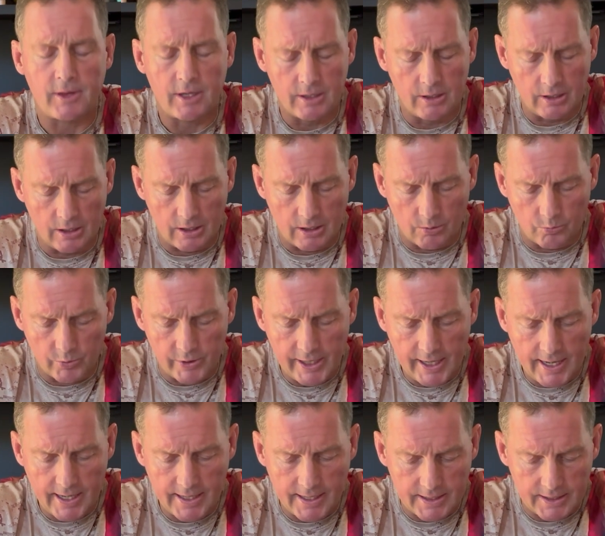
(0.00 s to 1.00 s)
We
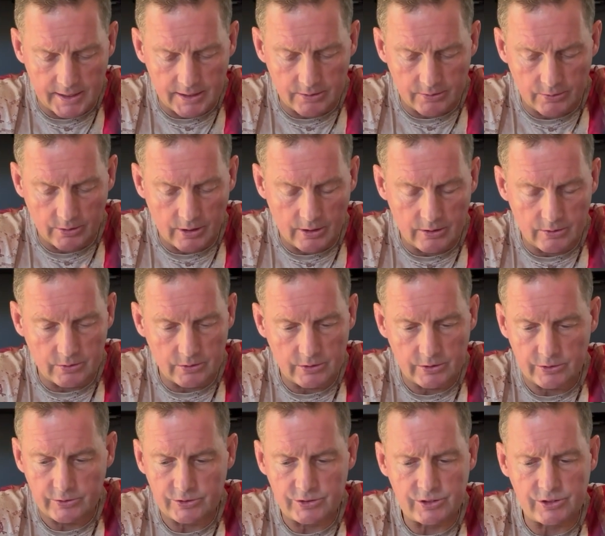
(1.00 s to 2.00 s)
had a
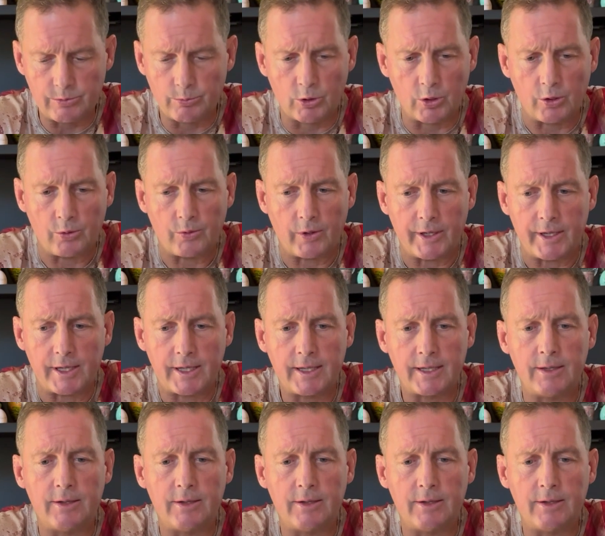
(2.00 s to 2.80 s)
similar